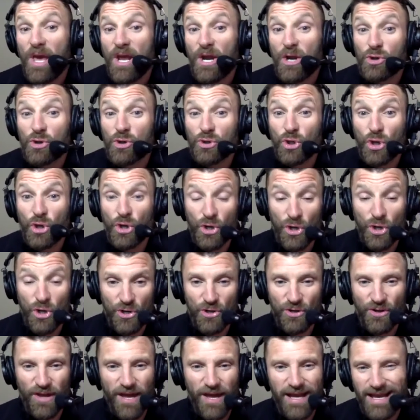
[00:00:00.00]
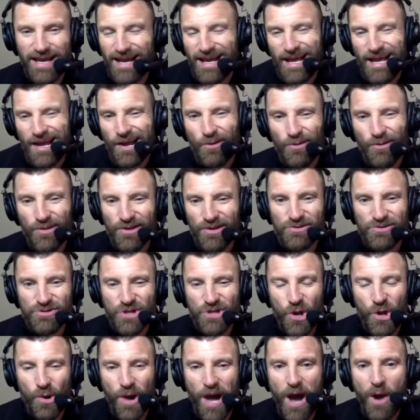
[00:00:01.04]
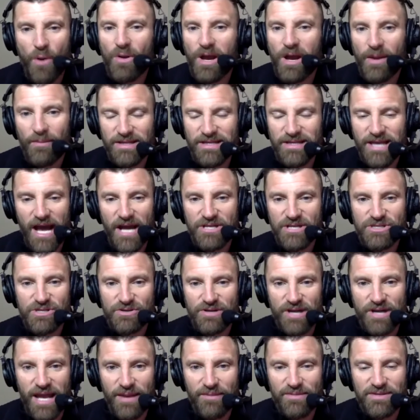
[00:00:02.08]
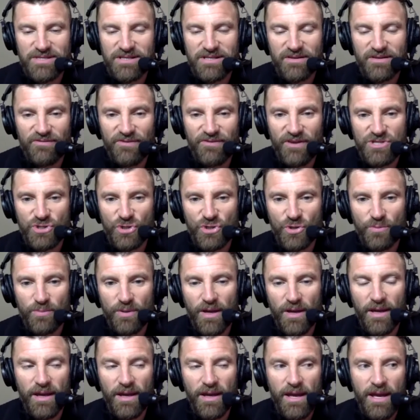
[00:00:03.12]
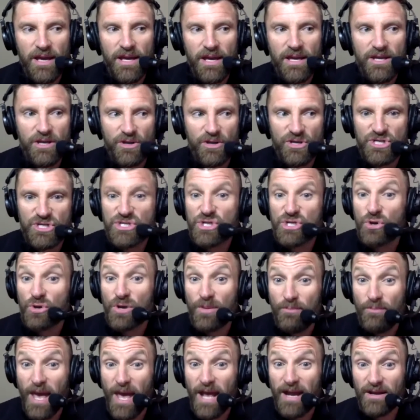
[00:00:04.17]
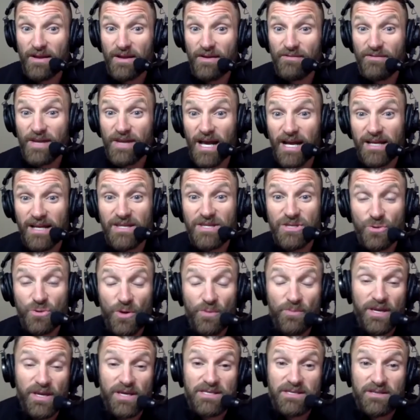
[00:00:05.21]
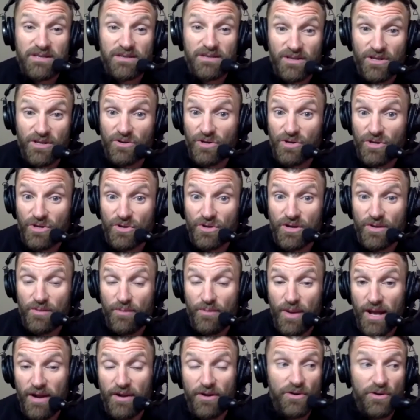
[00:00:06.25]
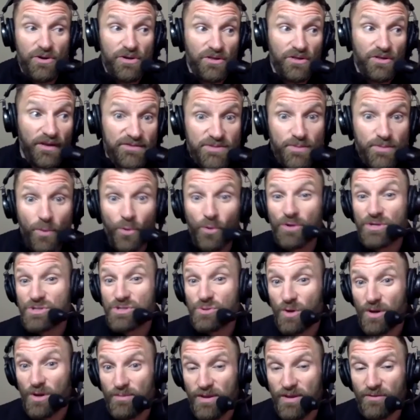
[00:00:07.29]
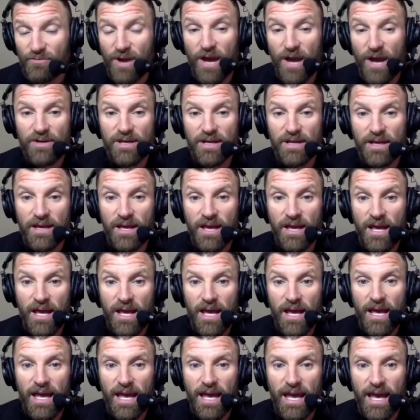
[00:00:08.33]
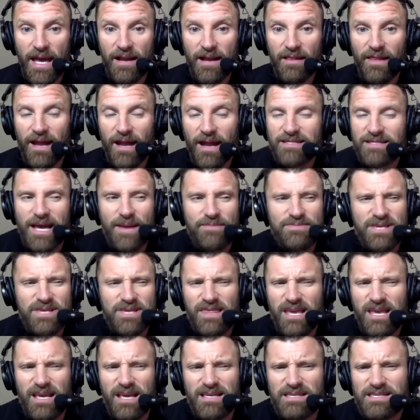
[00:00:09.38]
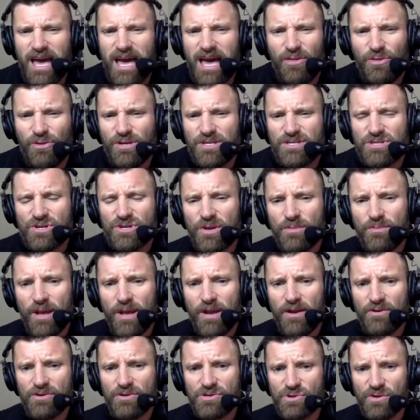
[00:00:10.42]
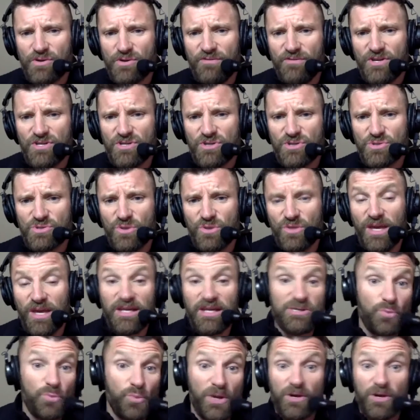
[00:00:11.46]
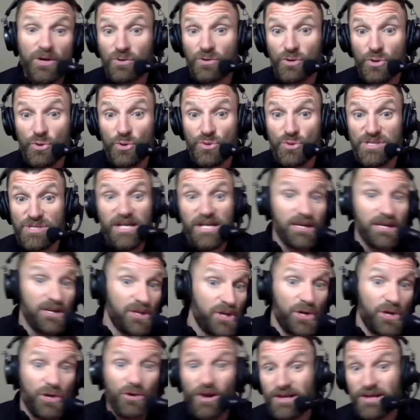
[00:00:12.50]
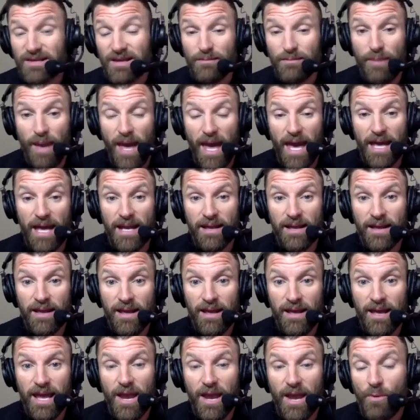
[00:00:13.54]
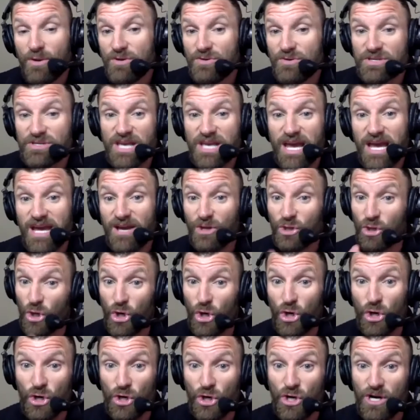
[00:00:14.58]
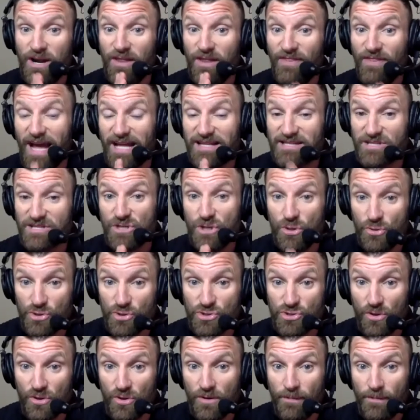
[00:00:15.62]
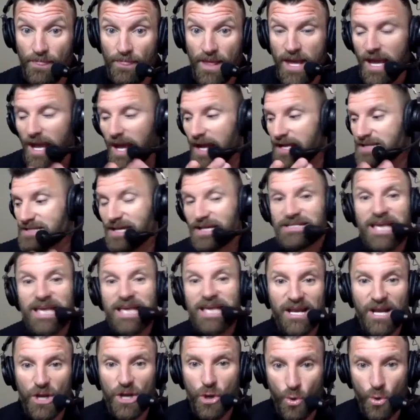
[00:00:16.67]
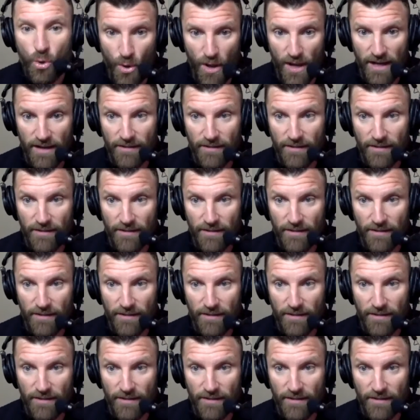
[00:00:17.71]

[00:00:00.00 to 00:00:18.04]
or learn. Like I know there's no outcome attached to your name as an official, but you're still competitive. You got into it because you're a competitor. You love sports. You want to be around it. And a lot of times I think as athletes or competitors or officials, we think it's win or lose. I did good or I did bad. And when you say learn, that's neutral. It's like taking a coin.